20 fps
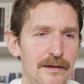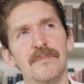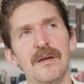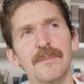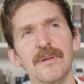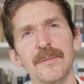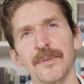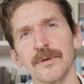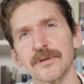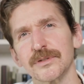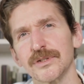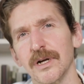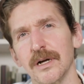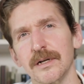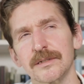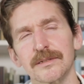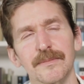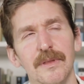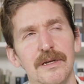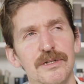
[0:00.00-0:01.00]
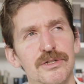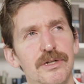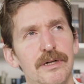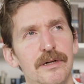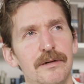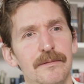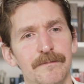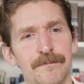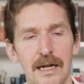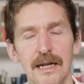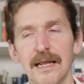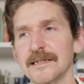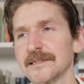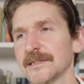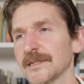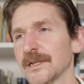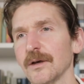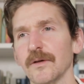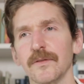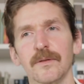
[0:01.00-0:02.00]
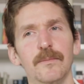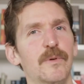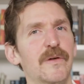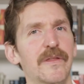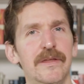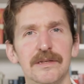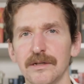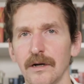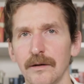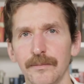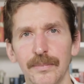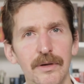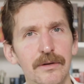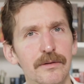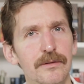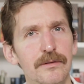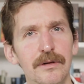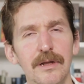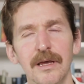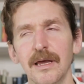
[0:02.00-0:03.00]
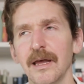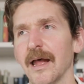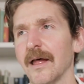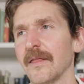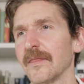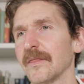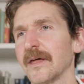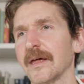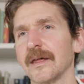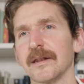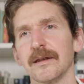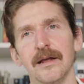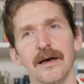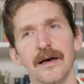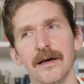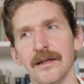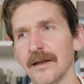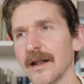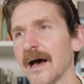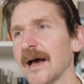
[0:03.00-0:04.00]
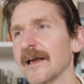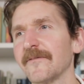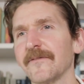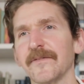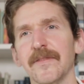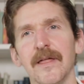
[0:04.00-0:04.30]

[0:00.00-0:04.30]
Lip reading: Maybe bull sharks, I'm not sure. And he has to kill them with his harpoon, and then a knife